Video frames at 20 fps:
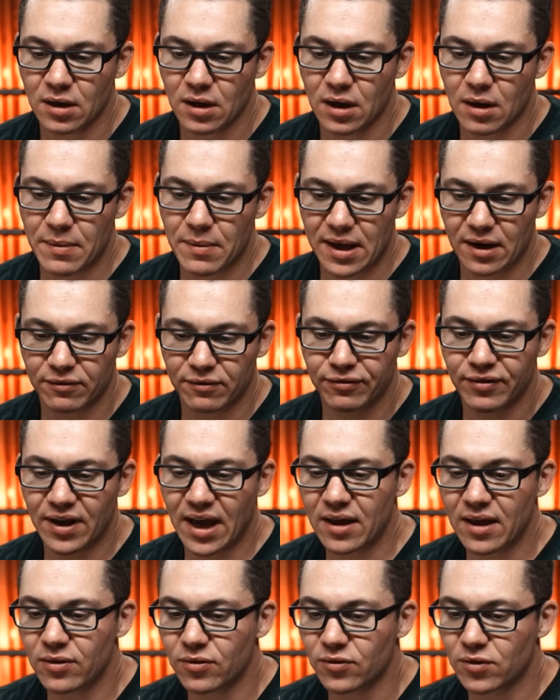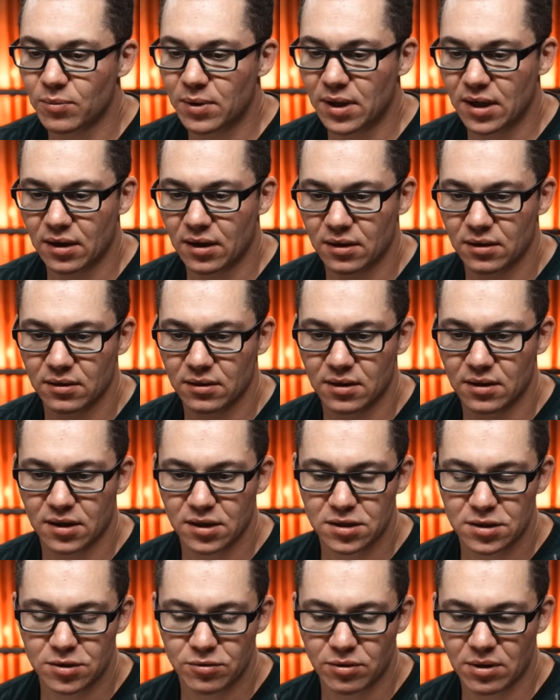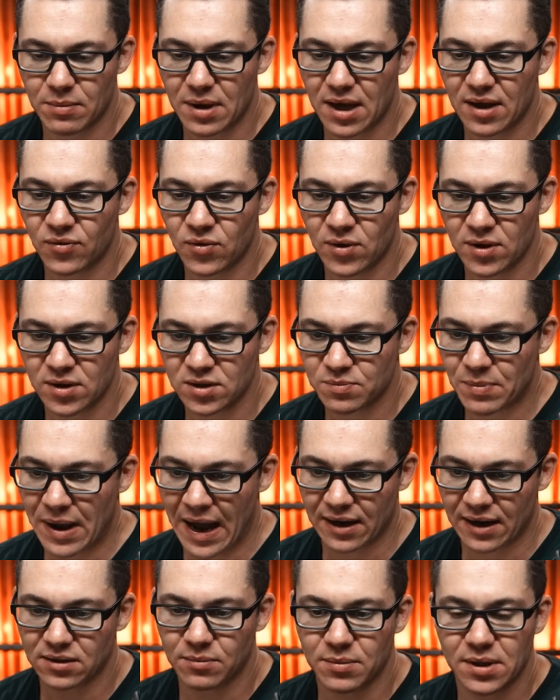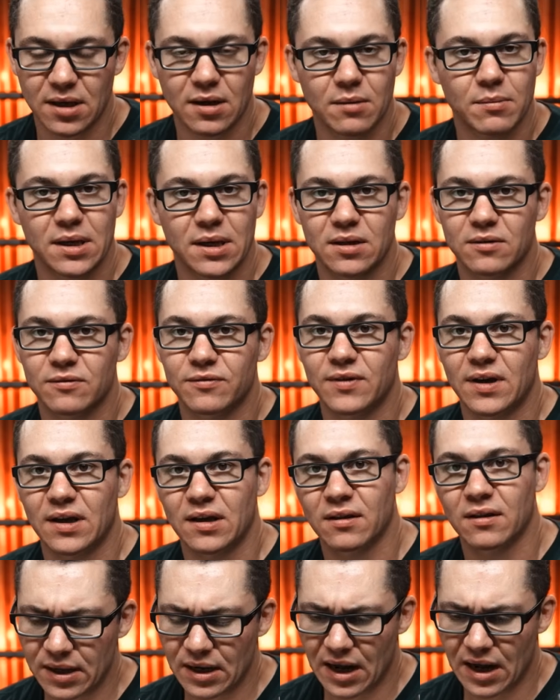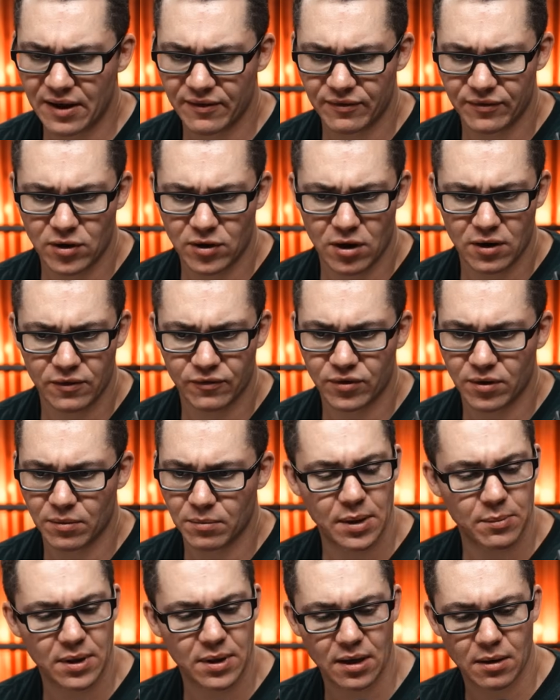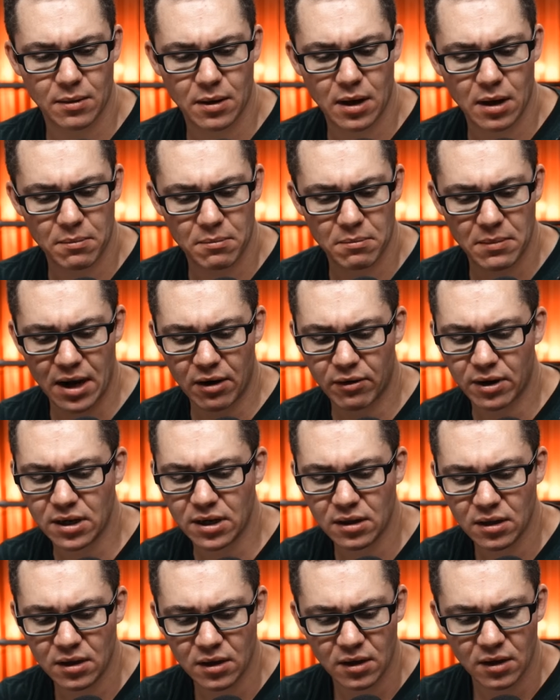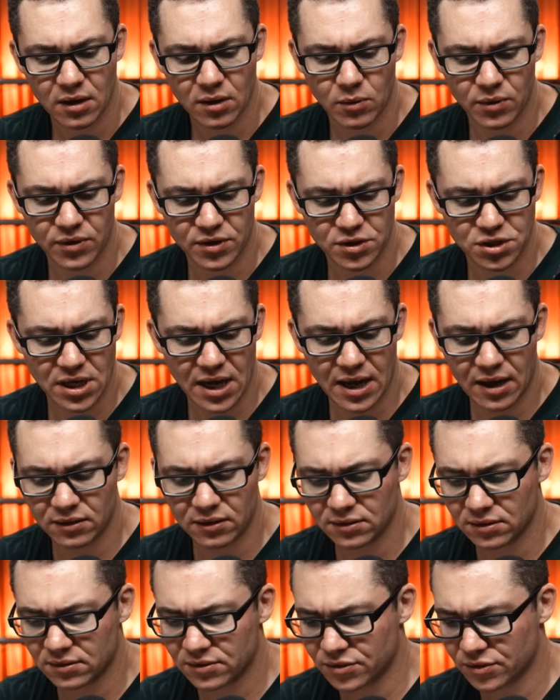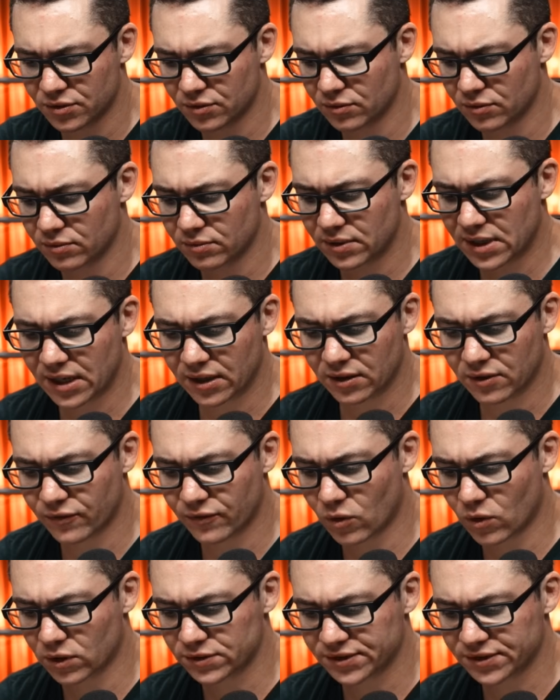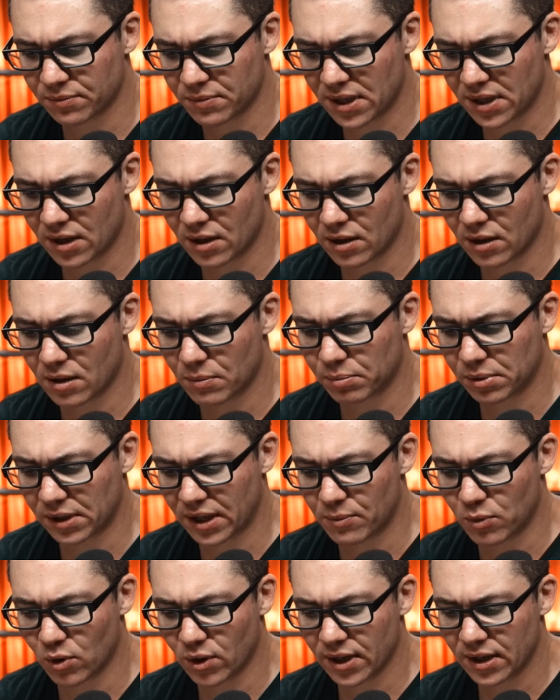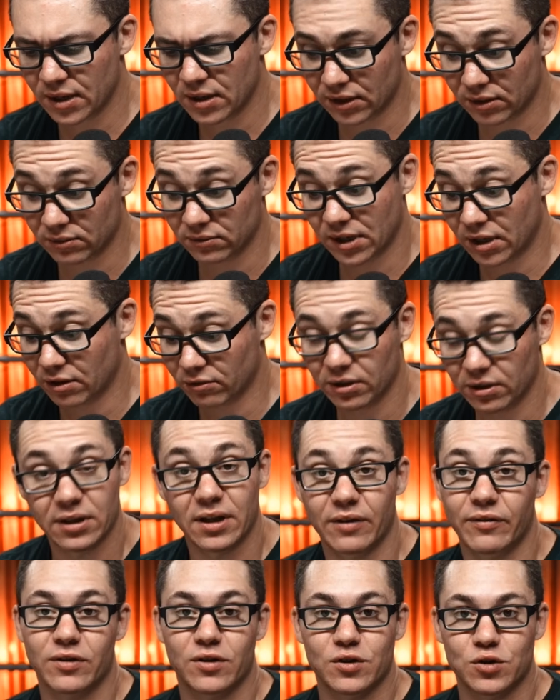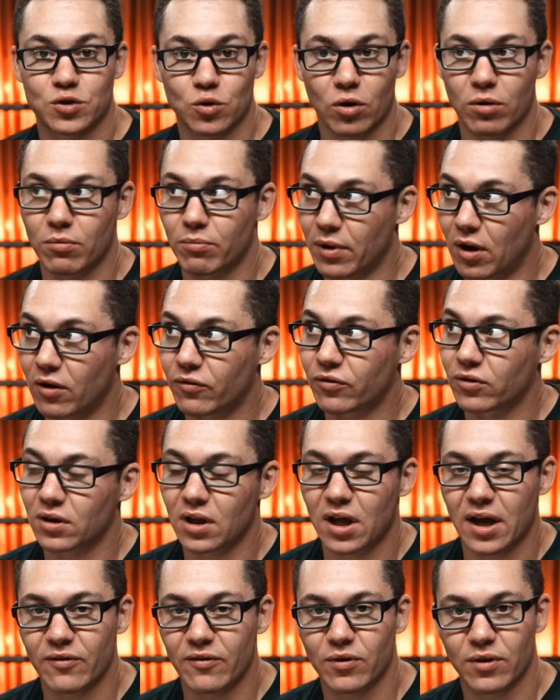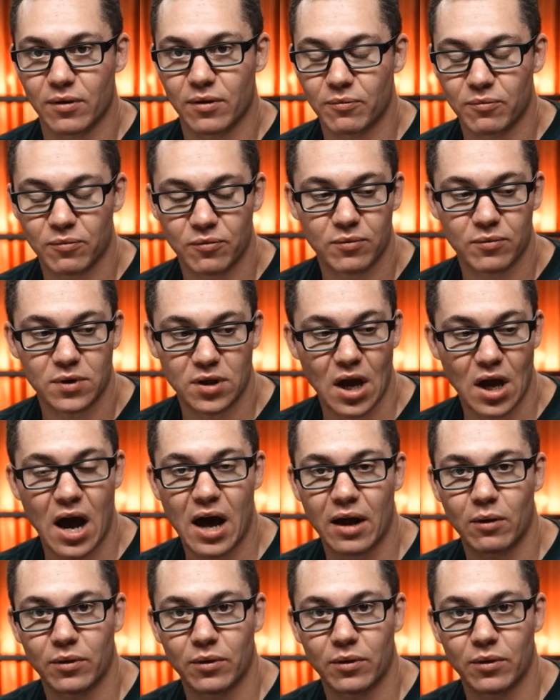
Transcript: a man of faith to being an extreme atheist, back to being a man of faith. I've gone from being married with a child to getting divorced and being a playboy, literally living the Jordan Belfort life with a yacht